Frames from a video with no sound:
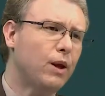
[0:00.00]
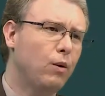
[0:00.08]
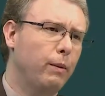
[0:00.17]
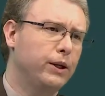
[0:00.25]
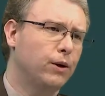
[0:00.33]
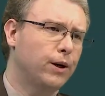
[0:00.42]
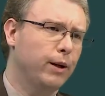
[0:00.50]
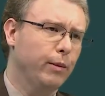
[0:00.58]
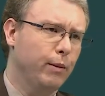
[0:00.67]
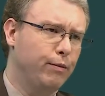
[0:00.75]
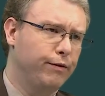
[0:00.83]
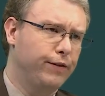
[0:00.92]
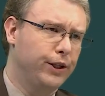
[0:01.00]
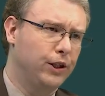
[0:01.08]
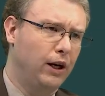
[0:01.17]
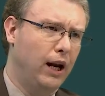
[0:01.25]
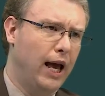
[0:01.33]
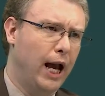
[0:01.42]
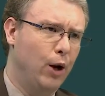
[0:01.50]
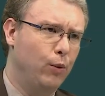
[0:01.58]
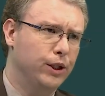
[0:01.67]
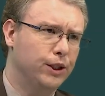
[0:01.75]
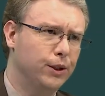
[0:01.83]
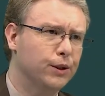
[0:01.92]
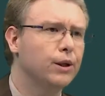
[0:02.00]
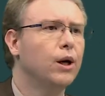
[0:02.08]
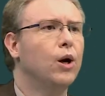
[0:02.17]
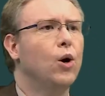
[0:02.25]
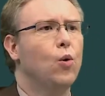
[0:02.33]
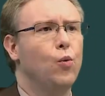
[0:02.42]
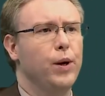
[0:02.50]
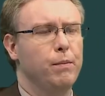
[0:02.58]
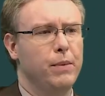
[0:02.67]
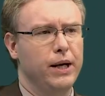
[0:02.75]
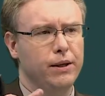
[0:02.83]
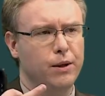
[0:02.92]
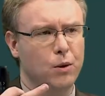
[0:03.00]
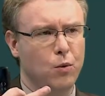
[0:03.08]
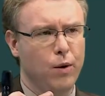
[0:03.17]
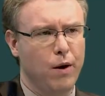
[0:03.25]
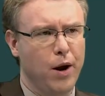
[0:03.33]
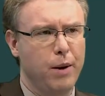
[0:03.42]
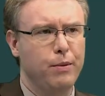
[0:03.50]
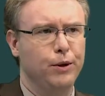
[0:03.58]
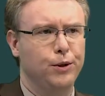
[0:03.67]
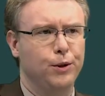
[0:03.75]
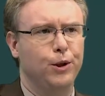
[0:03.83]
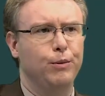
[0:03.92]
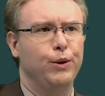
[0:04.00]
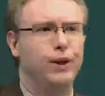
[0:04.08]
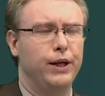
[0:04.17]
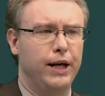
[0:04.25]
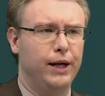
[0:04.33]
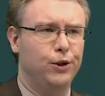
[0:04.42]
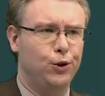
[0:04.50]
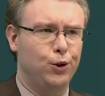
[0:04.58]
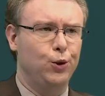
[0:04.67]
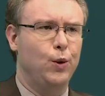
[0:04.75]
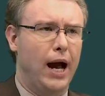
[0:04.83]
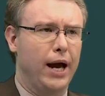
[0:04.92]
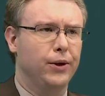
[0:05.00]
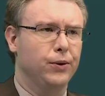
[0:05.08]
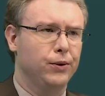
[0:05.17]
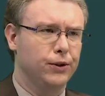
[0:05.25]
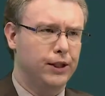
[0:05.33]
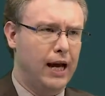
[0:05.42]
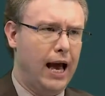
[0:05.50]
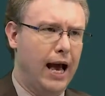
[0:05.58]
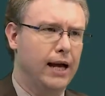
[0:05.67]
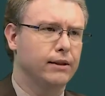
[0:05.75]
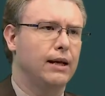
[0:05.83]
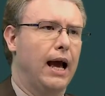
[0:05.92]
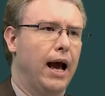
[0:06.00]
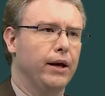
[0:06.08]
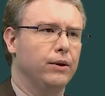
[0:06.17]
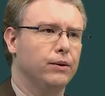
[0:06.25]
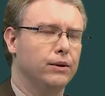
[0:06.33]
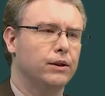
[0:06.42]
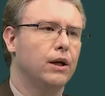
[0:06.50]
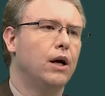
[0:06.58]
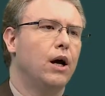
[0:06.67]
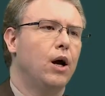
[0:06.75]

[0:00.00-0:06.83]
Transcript: When we're talking about proficient language use, we mean that we're able to communicate to adults as adults.